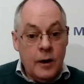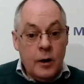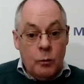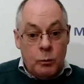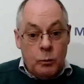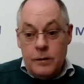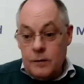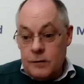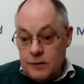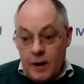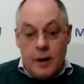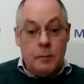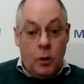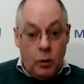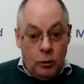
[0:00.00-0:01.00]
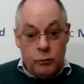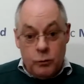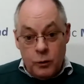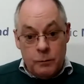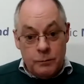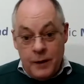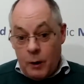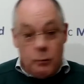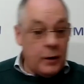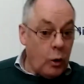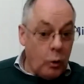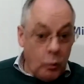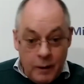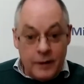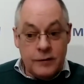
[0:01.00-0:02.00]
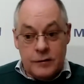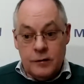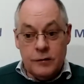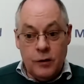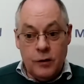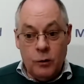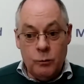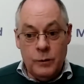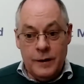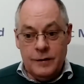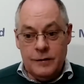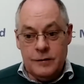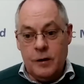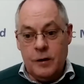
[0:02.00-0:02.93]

with the same old group that we always consult with.